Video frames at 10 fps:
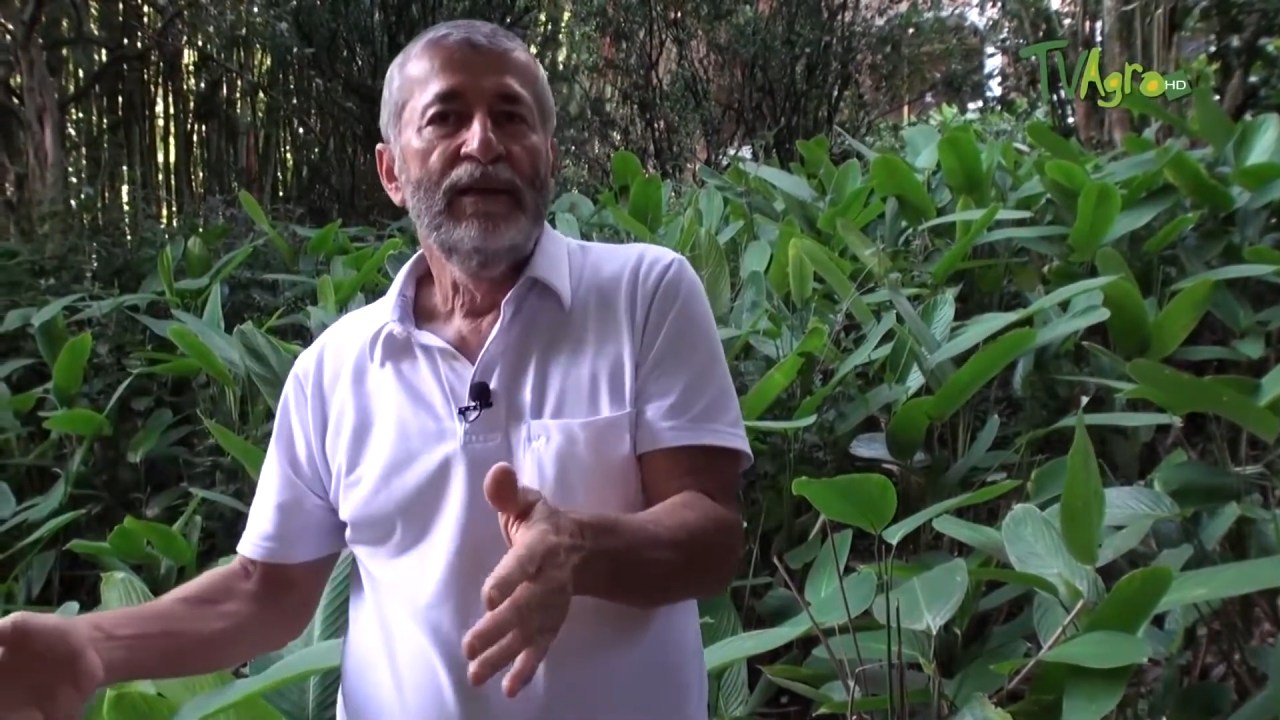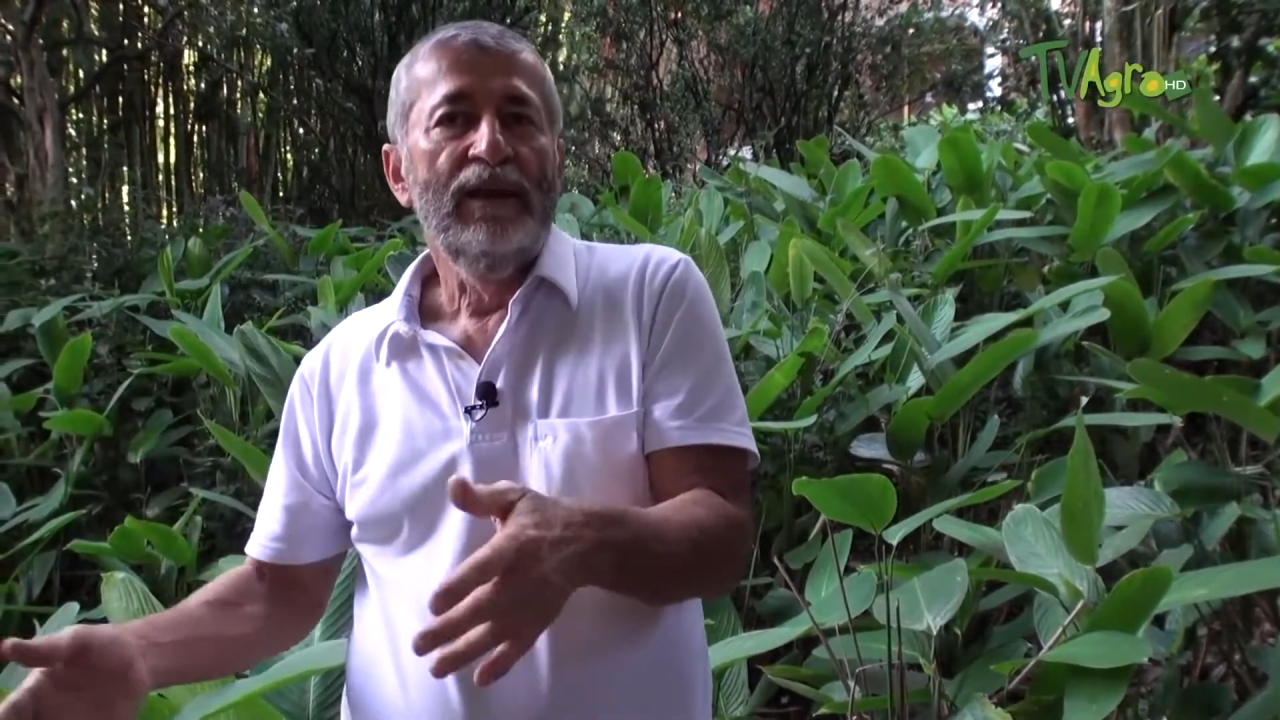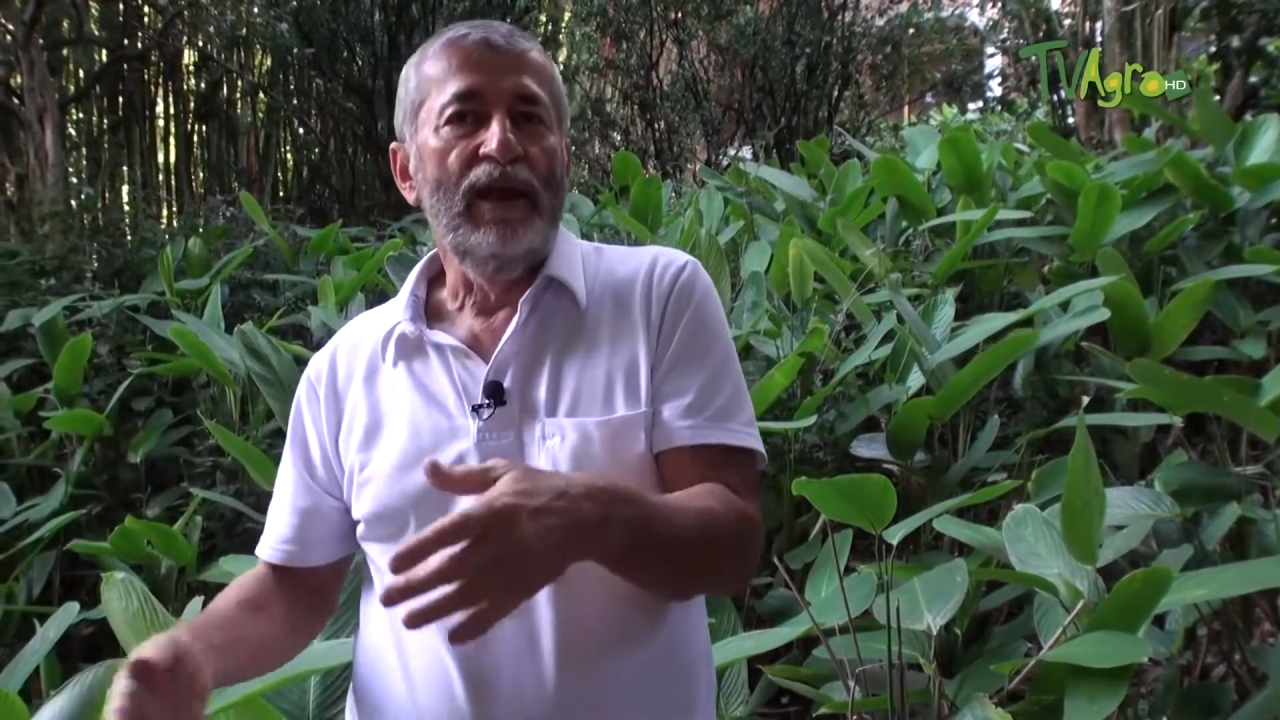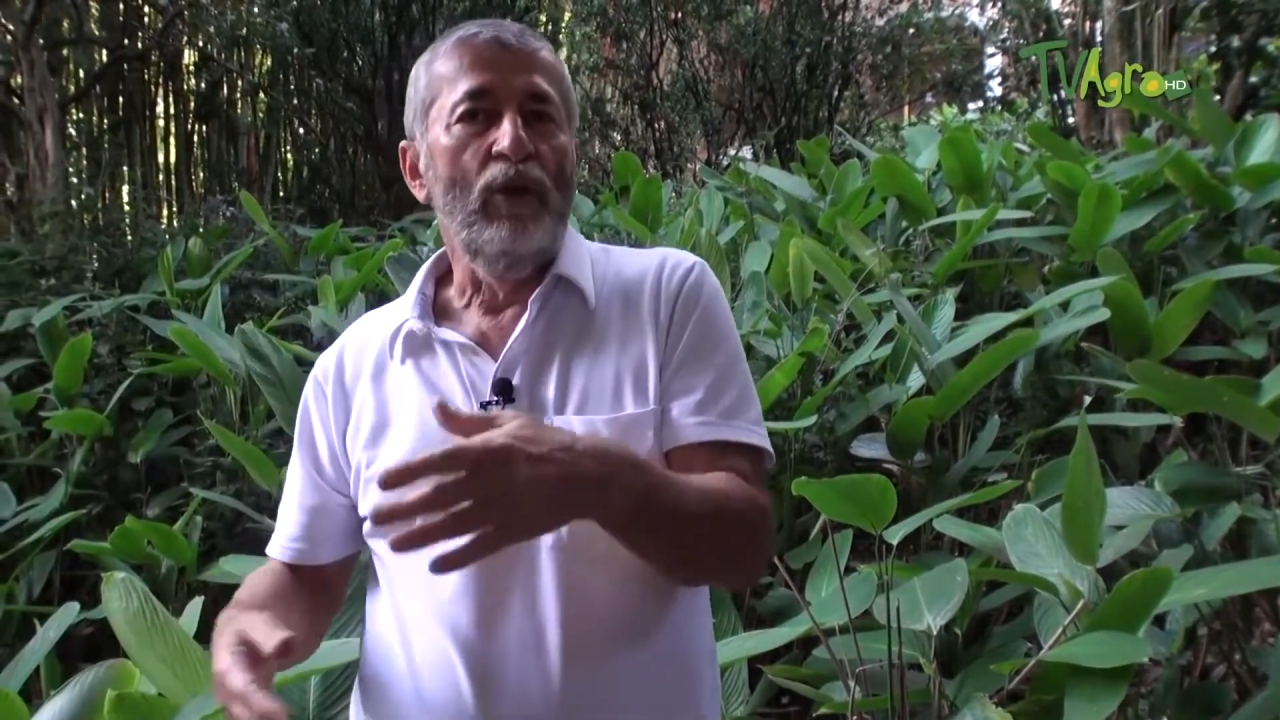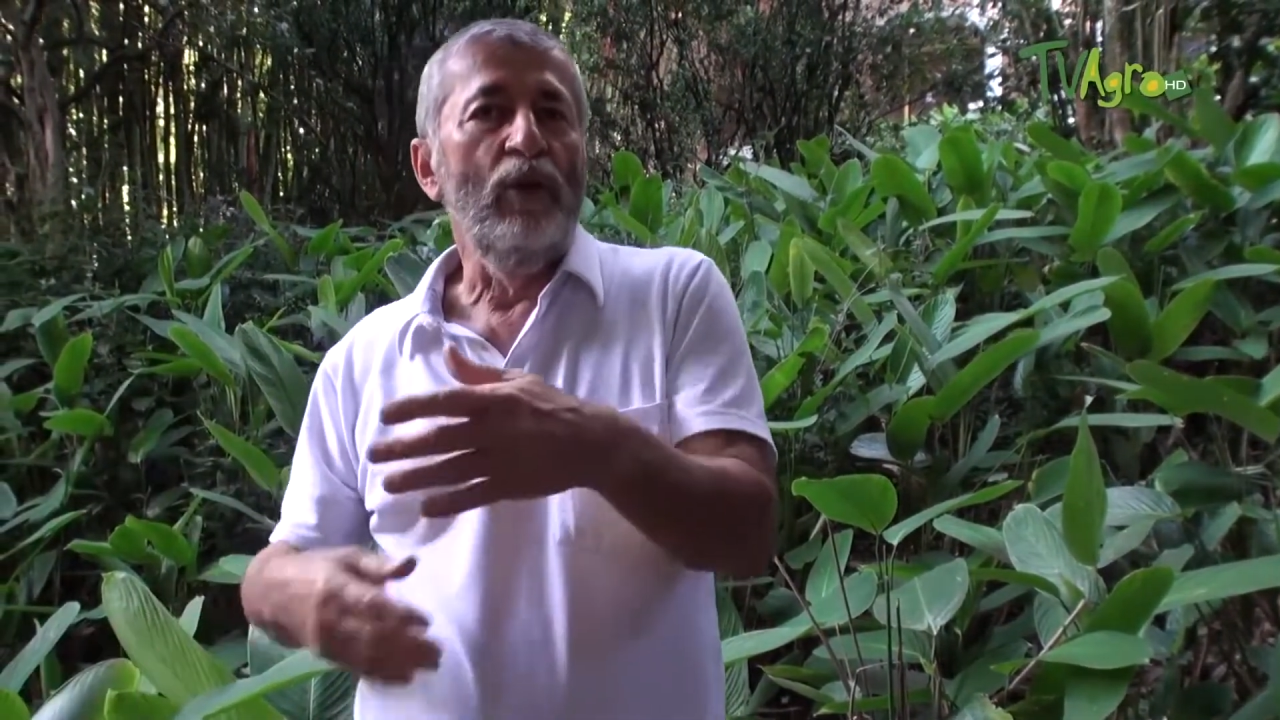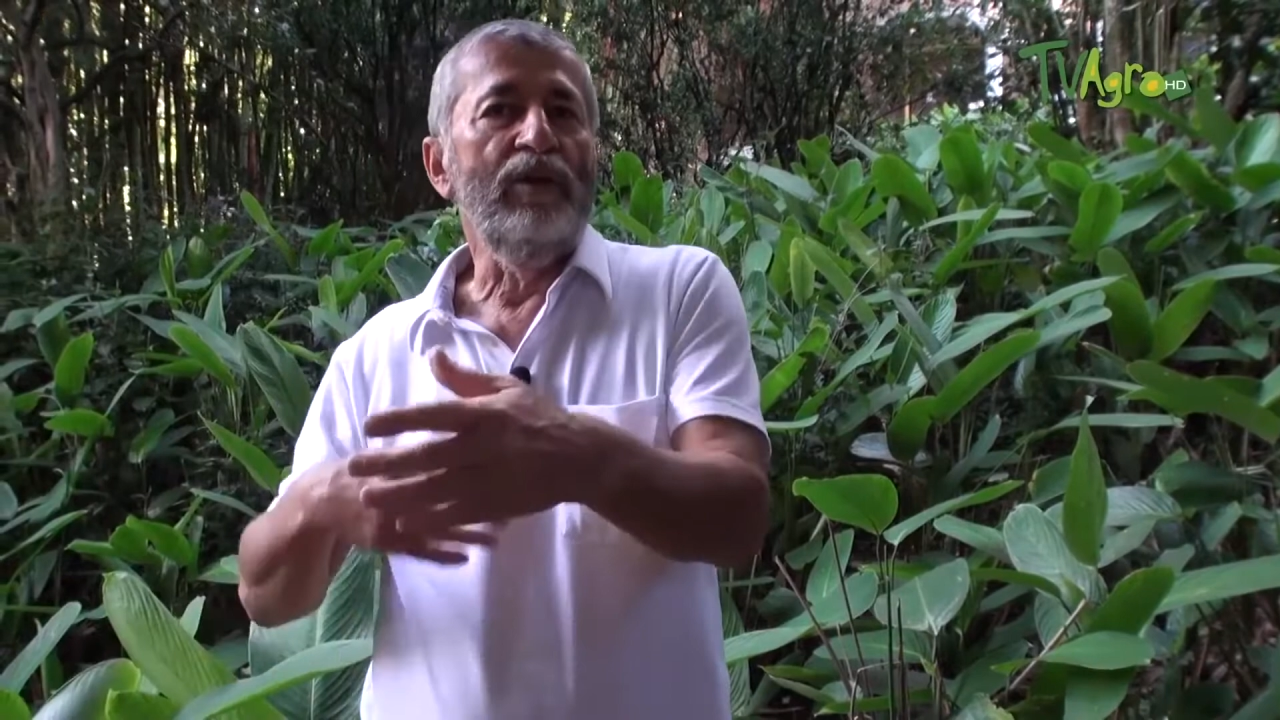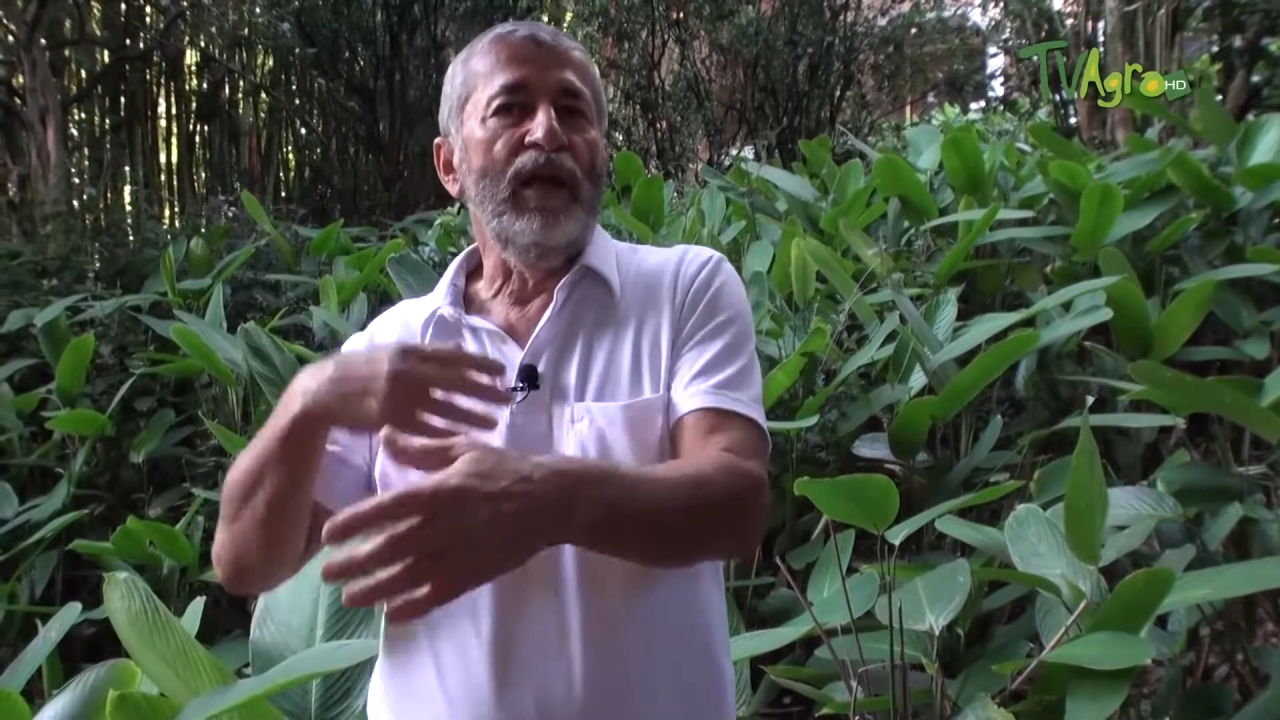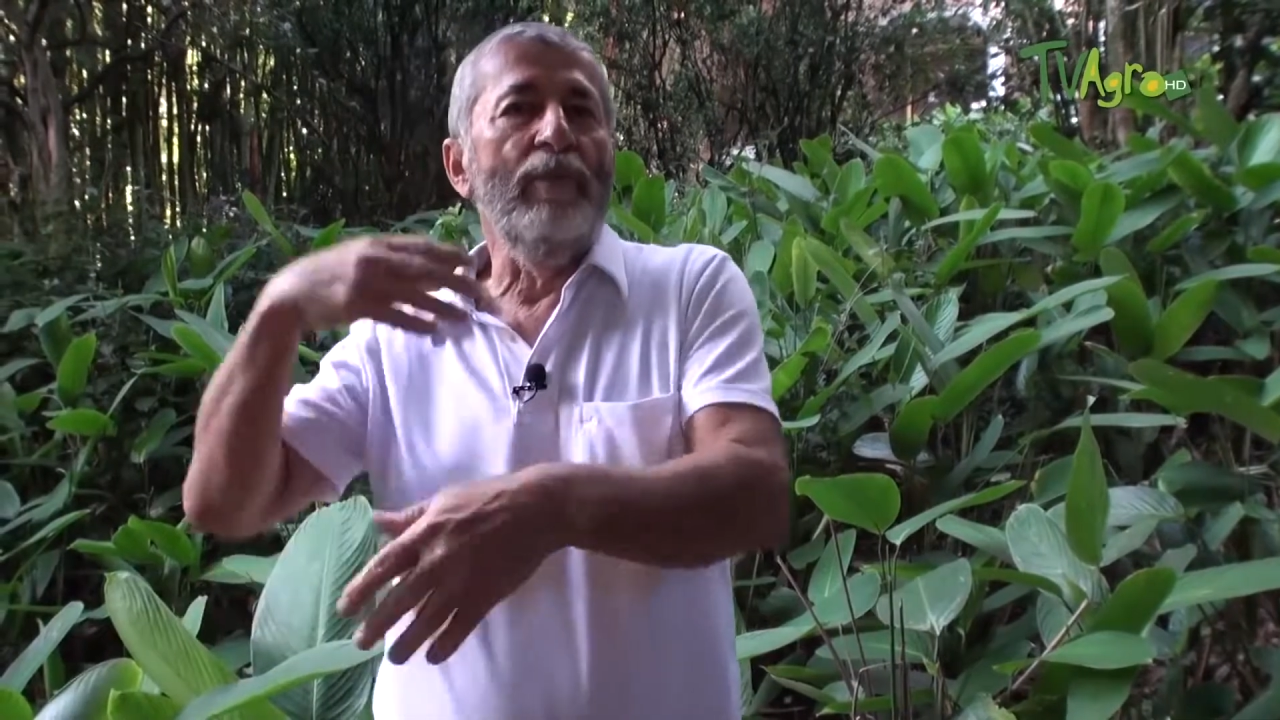and we turn